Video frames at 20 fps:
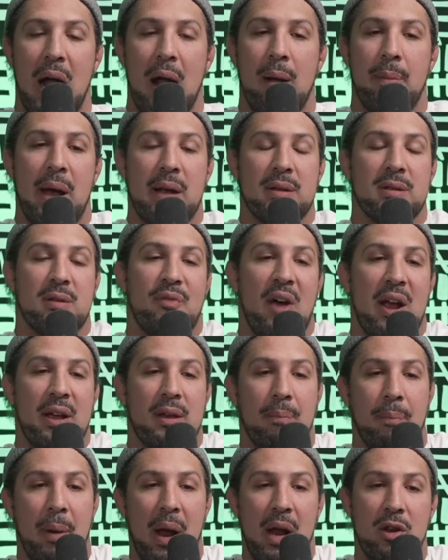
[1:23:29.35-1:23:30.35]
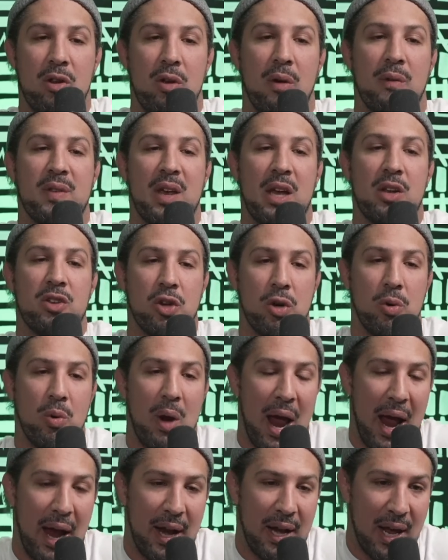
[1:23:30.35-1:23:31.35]
Calabasas Fight Companion UFC
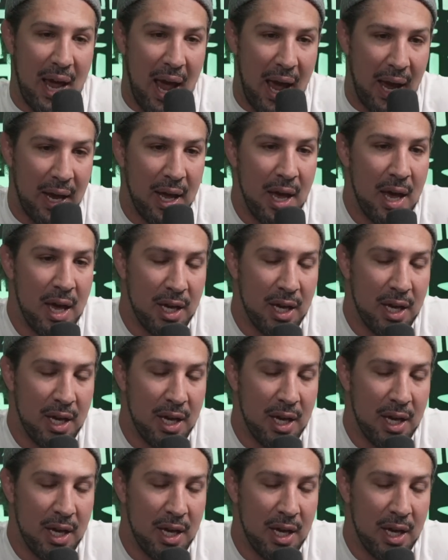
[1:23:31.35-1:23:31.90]
288.